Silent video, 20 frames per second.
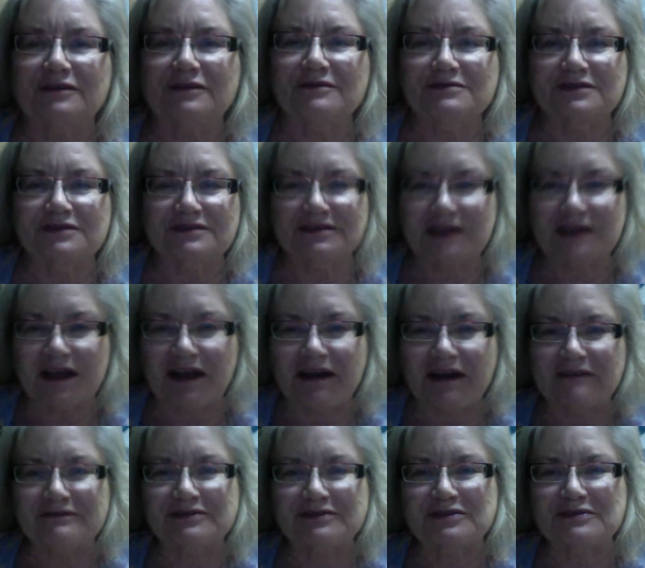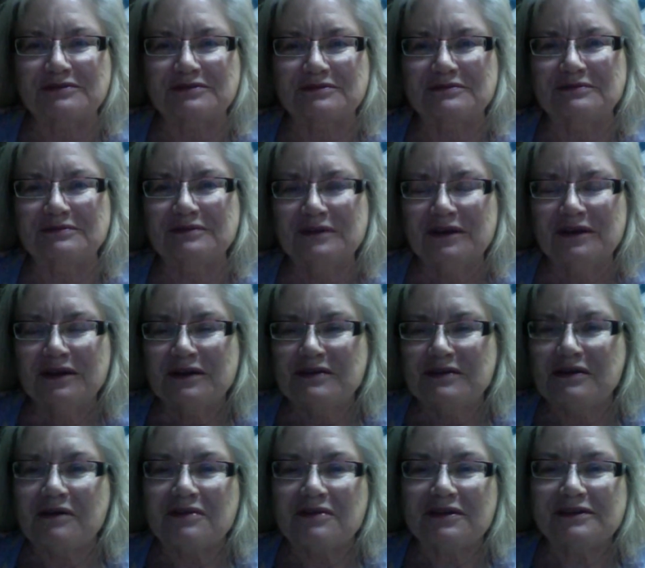You just have to
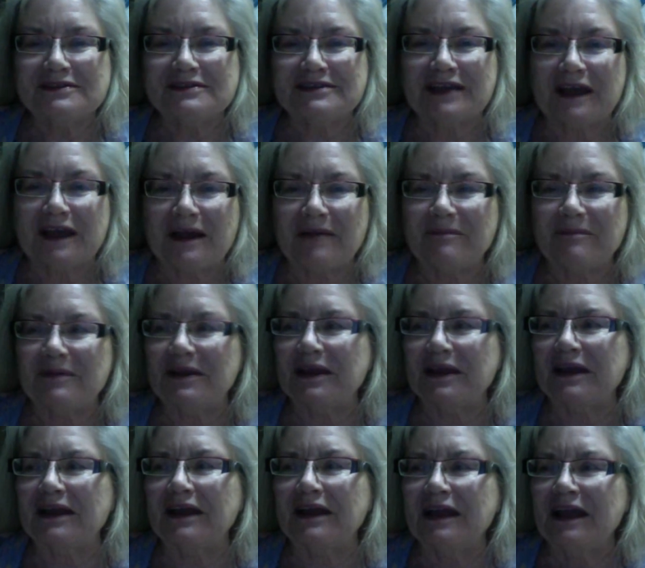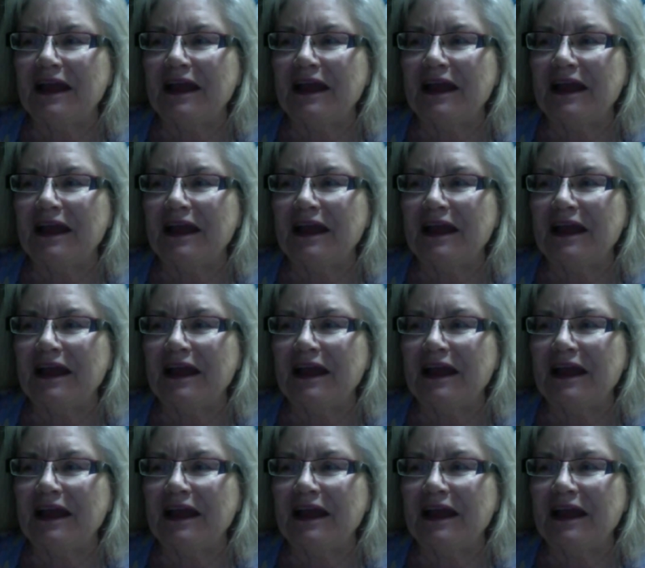know that it's happening